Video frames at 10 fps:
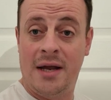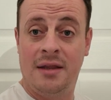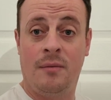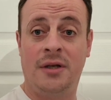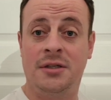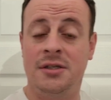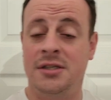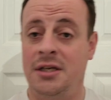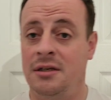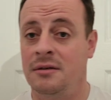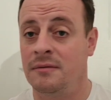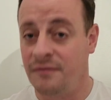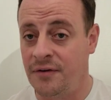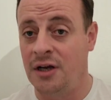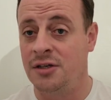and the one that's in
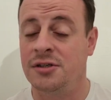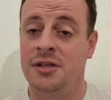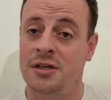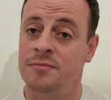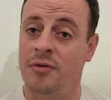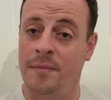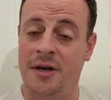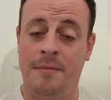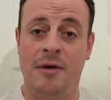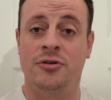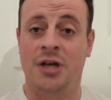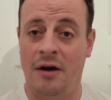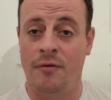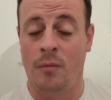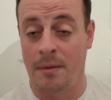1st is probably the most
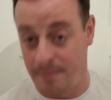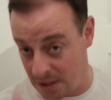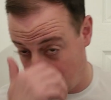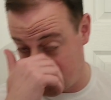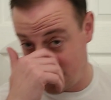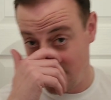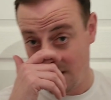current one, because